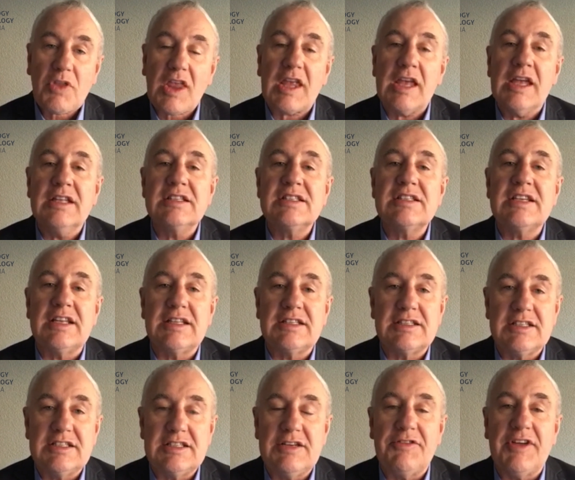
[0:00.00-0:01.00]
and
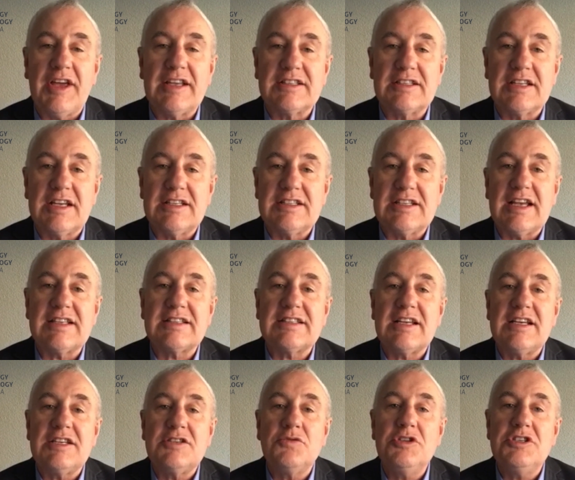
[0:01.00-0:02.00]
sensitive
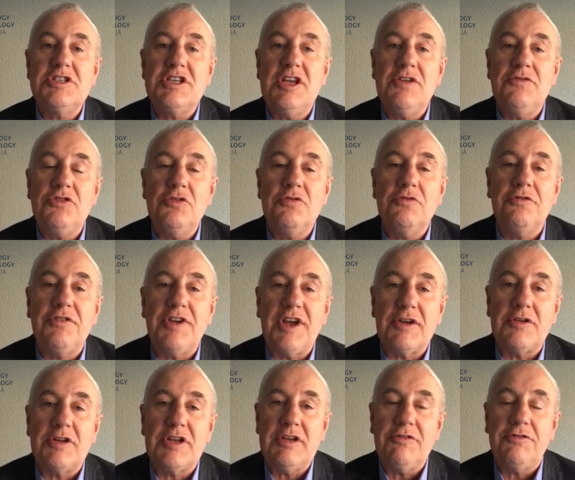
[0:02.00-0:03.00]
assays which give you
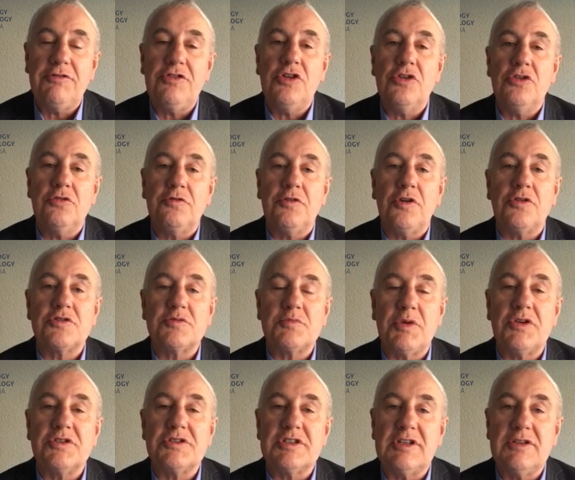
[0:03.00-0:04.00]
very few false
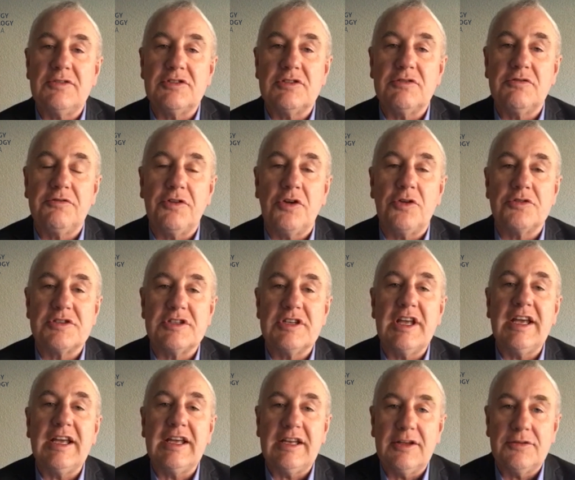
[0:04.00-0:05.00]
positives and false
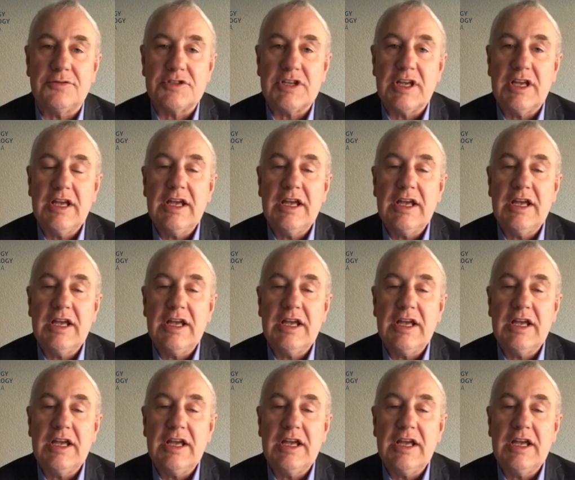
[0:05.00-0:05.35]
negatives.